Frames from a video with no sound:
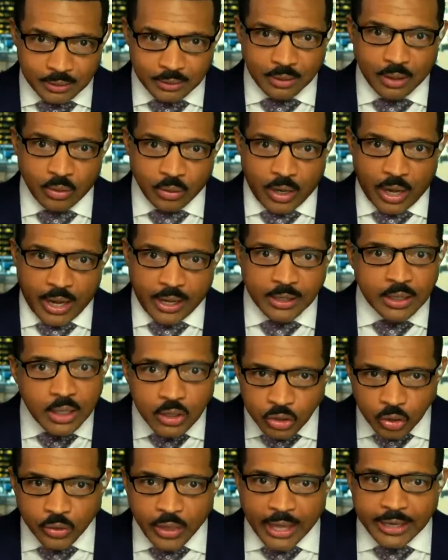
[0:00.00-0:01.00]
Okay,
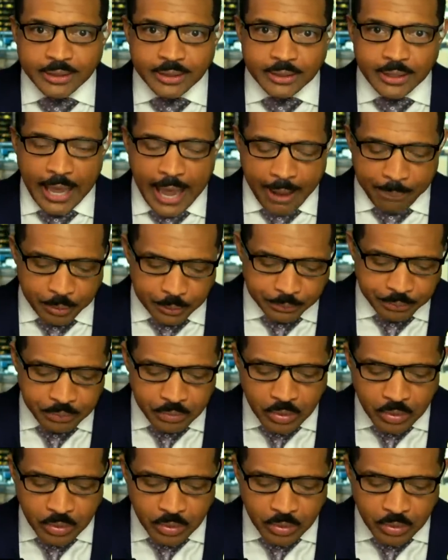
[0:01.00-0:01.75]
so that didn't happen.